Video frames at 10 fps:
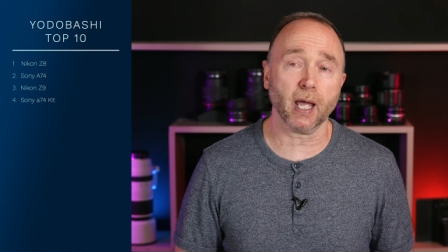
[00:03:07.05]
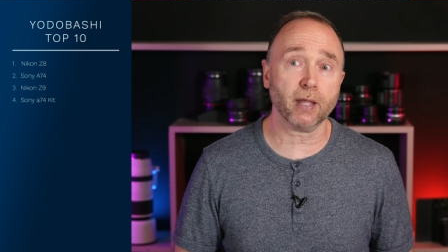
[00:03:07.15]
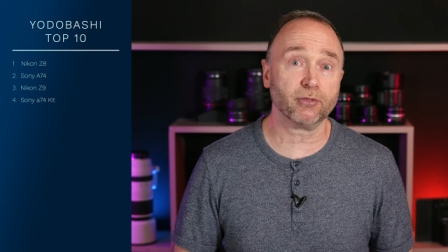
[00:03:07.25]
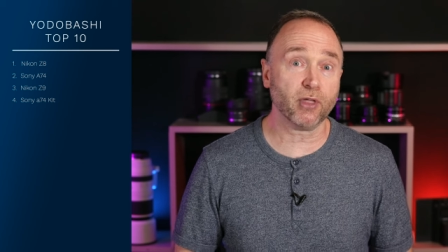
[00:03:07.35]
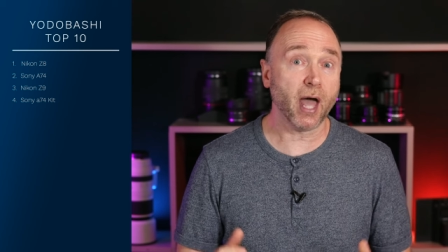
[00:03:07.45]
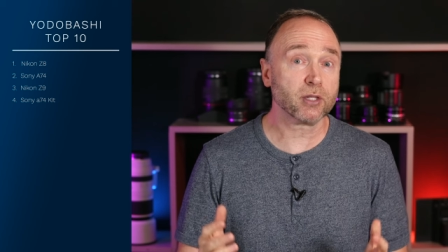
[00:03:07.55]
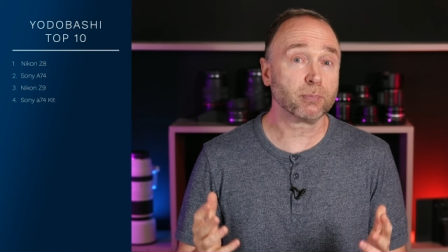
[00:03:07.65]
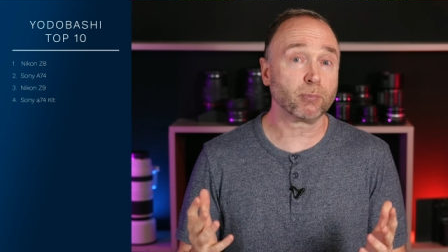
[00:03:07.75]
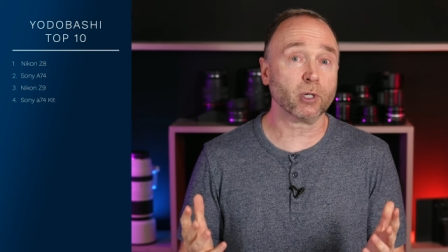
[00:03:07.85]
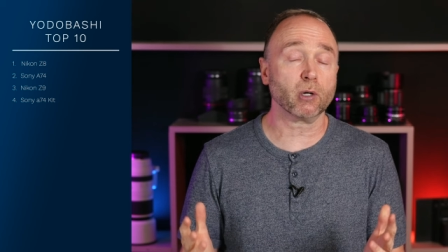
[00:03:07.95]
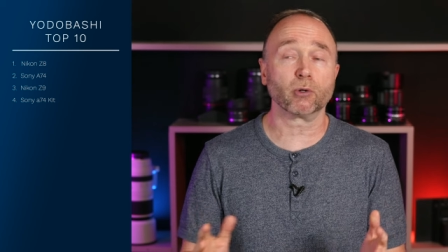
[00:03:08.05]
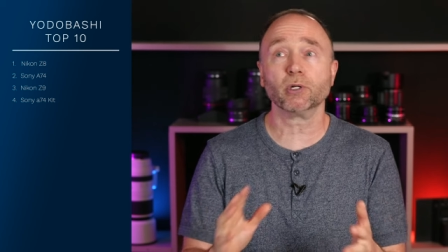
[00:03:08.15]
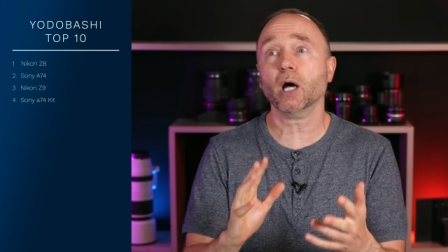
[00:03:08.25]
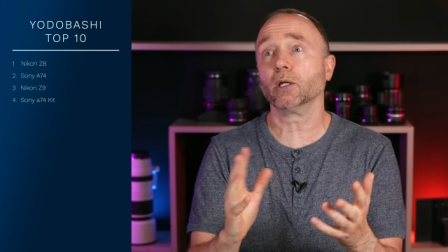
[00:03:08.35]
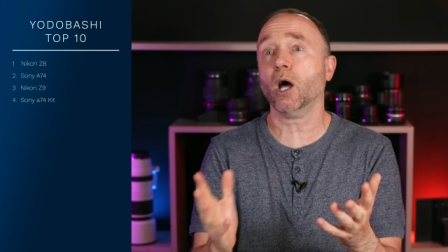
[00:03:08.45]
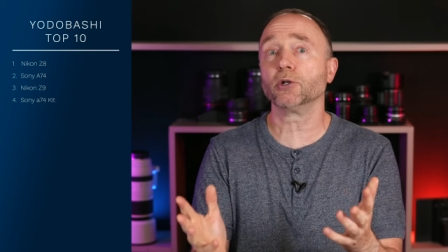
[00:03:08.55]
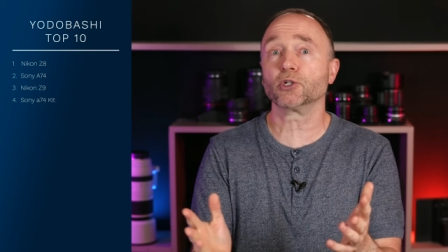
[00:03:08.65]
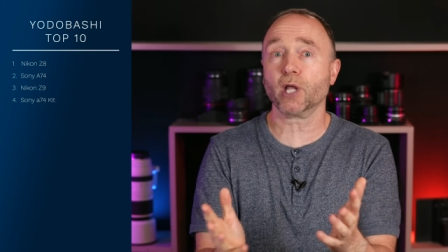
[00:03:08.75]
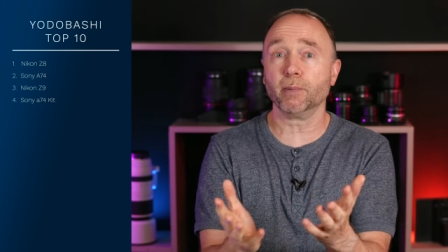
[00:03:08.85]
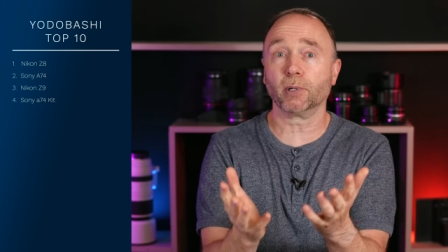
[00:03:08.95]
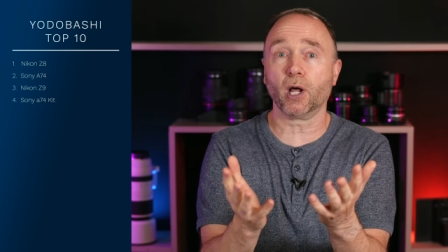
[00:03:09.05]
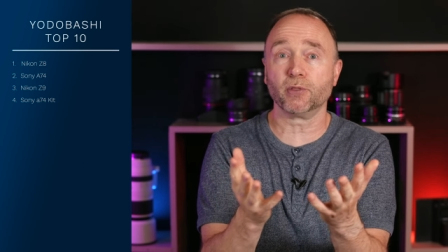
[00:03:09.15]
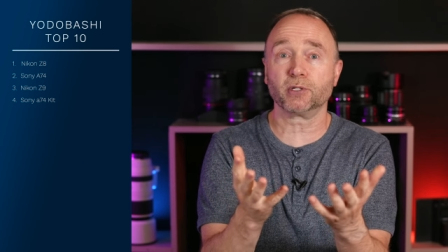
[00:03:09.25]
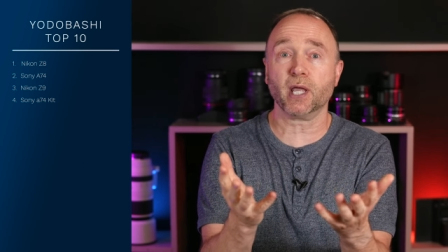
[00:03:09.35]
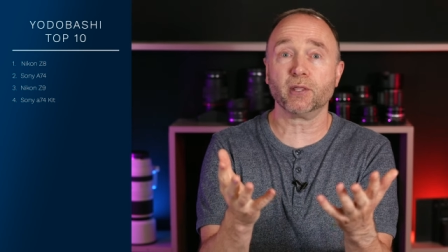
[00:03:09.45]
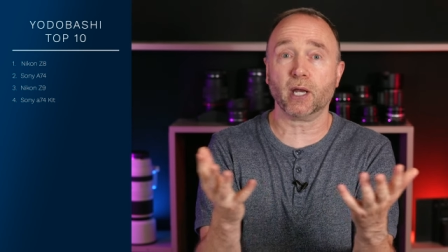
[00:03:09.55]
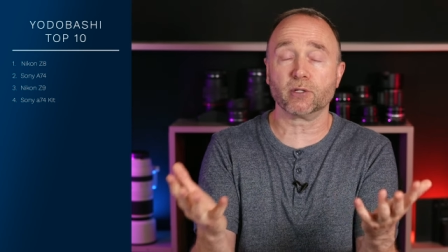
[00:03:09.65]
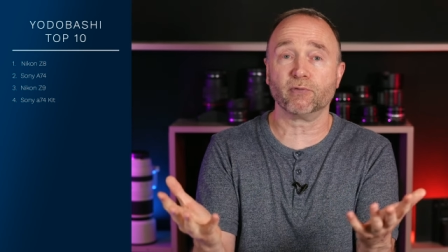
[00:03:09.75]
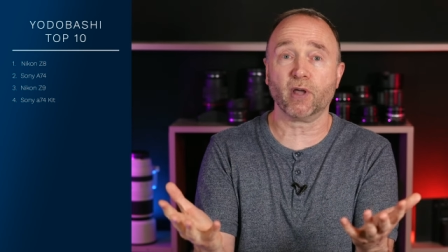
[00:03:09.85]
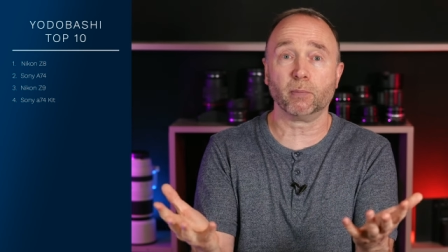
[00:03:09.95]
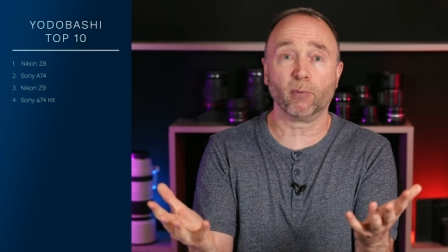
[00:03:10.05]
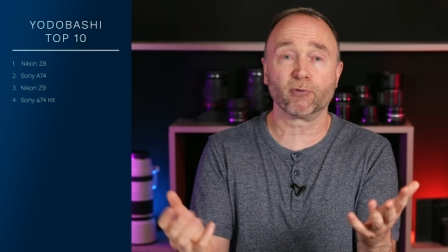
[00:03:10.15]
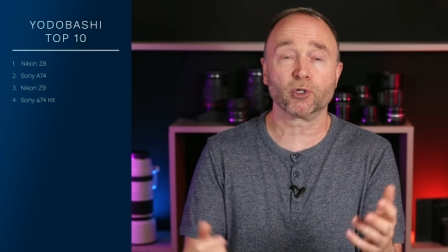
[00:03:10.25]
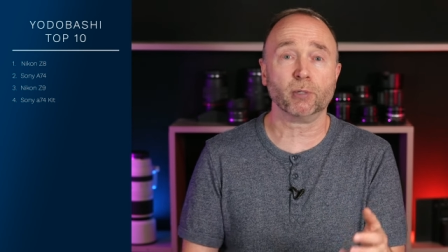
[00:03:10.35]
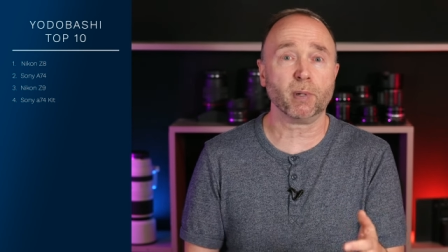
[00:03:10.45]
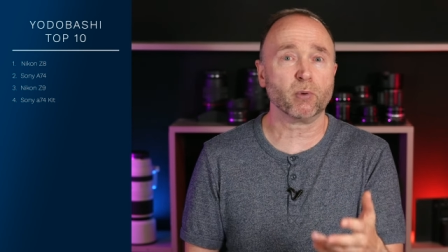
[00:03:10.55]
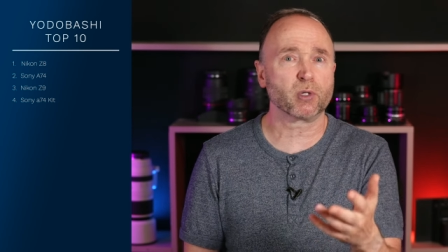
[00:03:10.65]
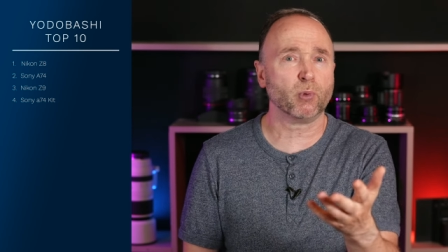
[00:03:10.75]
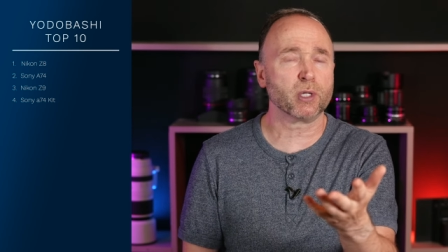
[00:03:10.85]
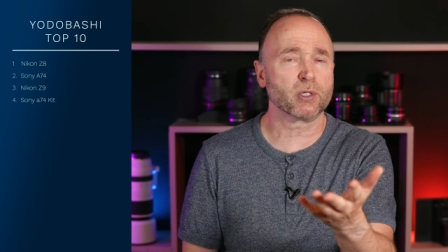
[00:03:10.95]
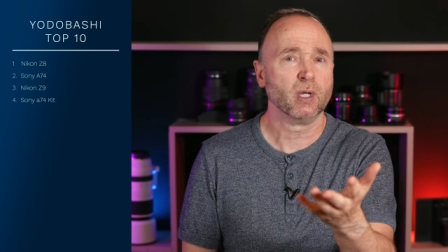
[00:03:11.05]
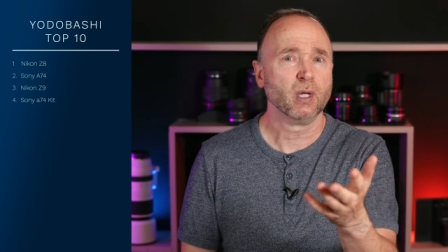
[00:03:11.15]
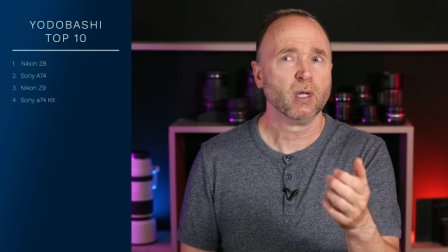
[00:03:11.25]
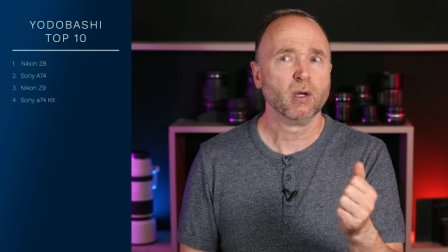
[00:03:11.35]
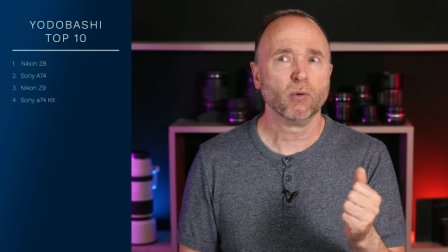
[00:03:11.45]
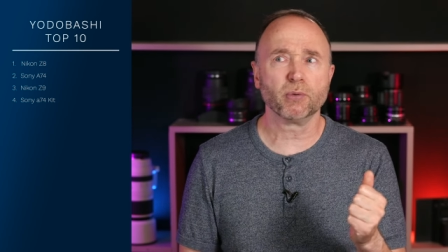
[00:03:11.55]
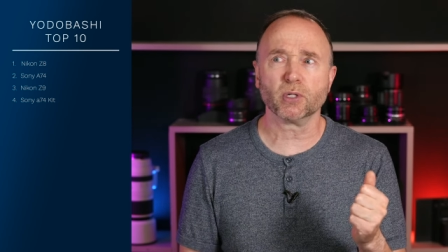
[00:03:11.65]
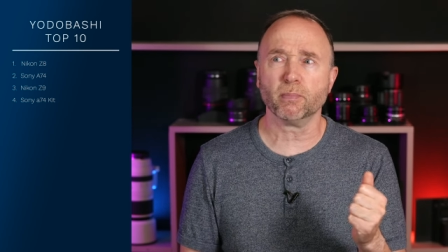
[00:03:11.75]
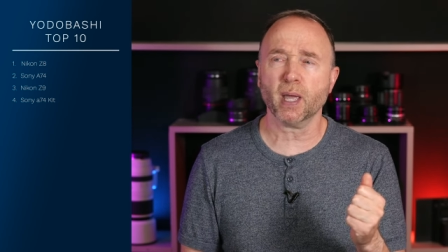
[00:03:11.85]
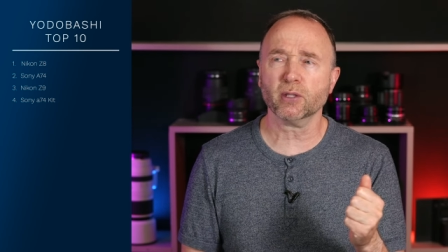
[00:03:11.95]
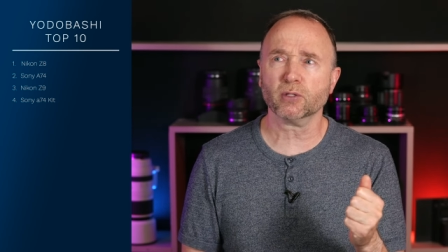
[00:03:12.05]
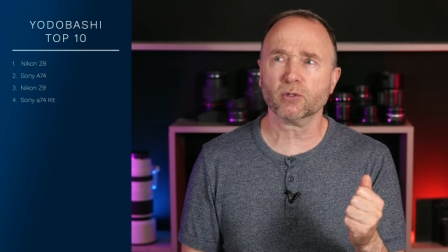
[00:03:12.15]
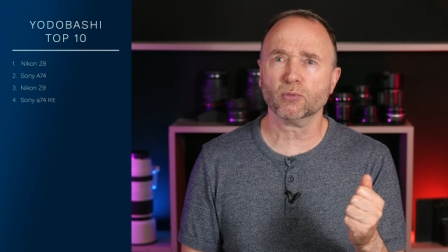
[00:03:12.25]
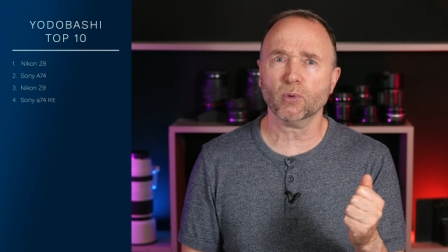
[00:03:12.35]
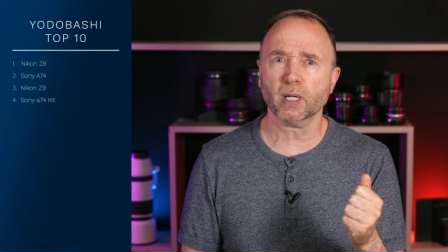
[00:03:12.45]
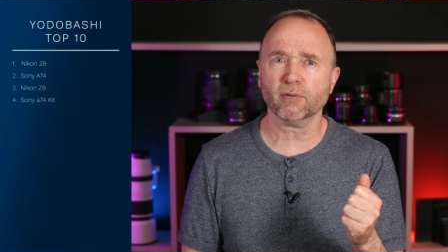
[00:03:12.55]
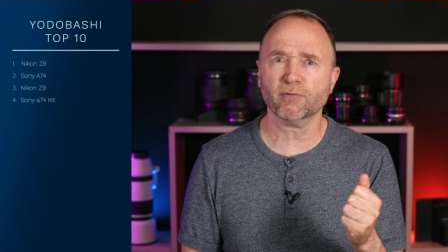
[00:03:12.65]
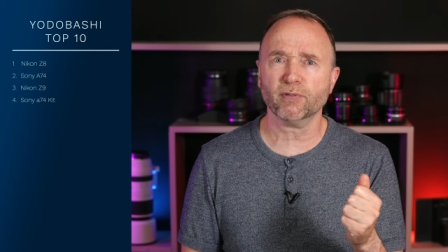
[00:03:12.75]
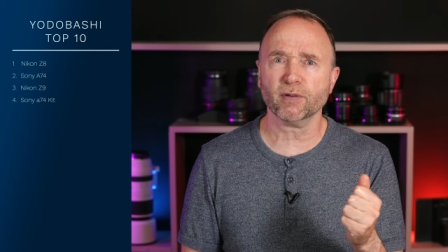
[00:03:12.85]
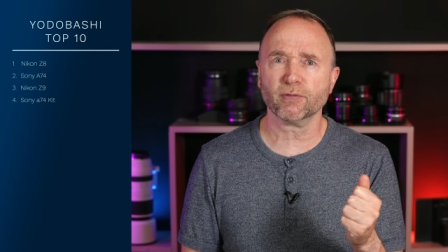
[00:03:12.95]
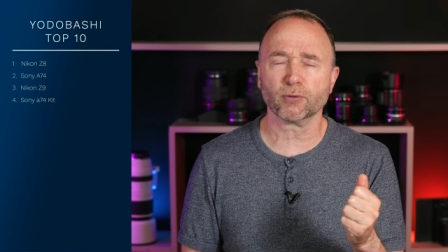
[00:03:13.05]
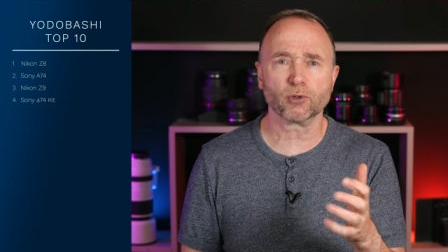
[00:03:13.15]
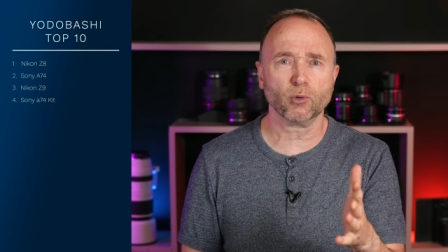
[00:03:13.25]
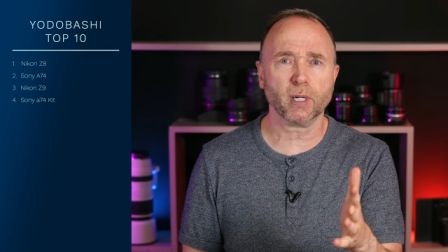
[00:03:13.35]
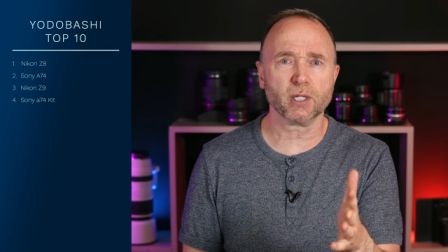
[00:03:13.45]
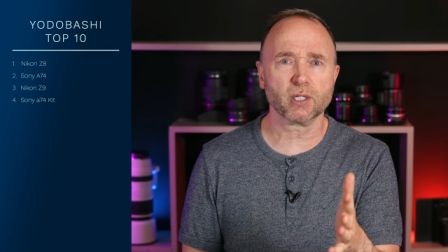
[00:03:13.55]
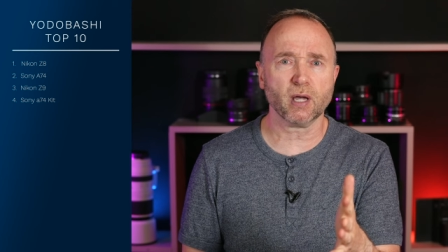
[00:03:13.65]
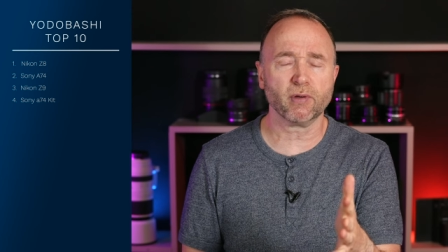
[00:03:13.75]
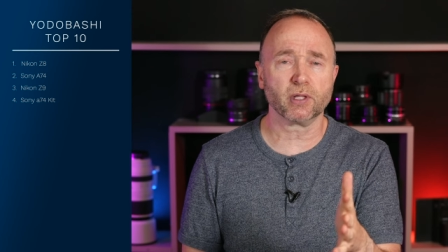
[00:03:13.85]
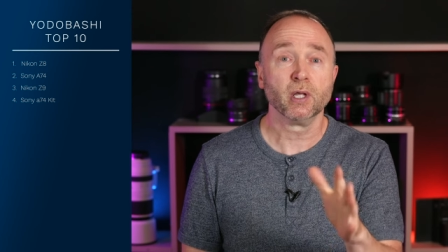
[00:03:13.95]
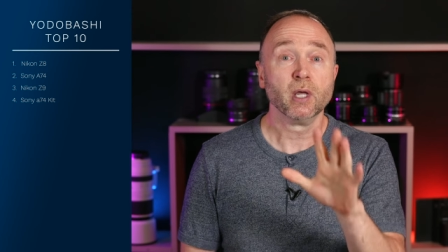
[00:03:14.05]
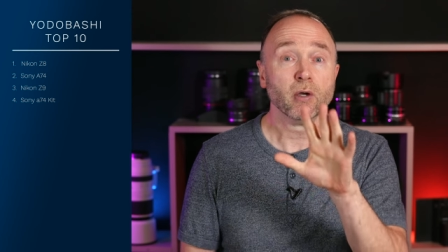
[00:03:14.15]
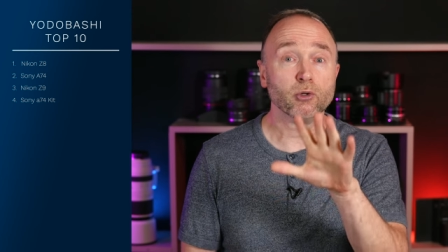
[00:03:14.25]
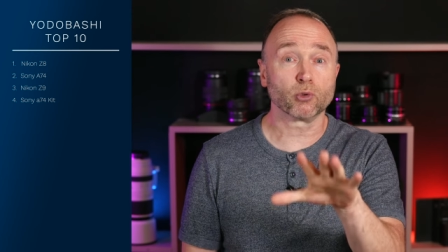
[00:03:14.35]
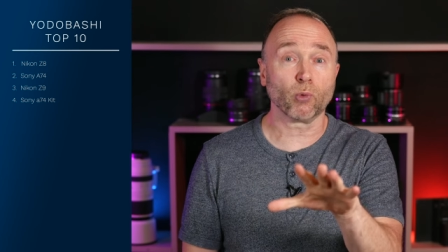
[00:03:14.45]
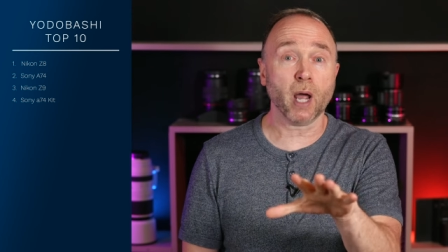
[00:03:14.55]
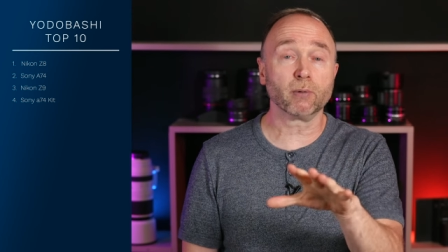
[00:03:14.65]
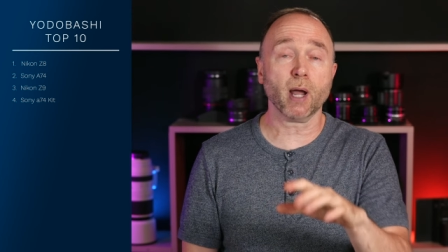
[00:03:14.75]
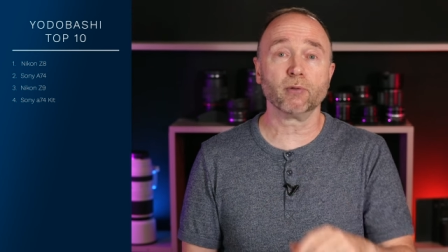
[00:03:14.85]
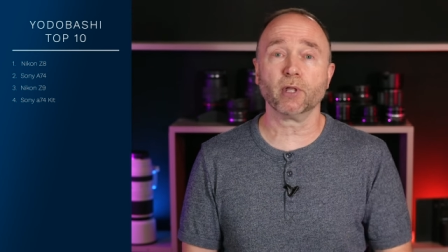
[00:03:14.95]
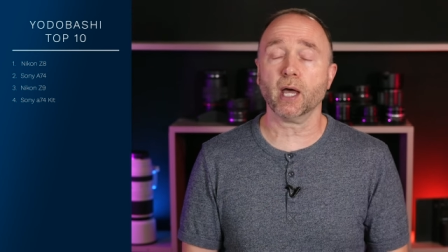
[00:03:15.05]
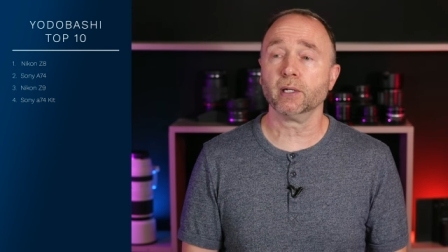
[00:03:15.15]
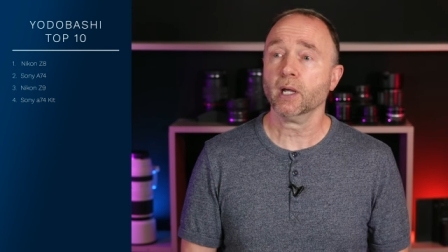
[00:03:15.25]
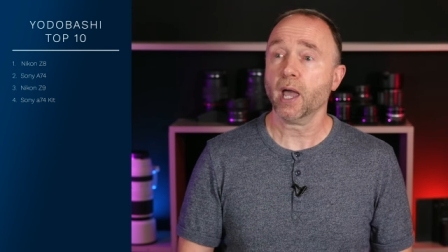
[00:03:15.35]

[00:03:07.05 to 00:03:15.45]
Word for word: And that's pretty, or not launch day, but on the day that it's available for shipping, which was, what was it, May the twenty-fifth or twenty-seventh? It was right around then.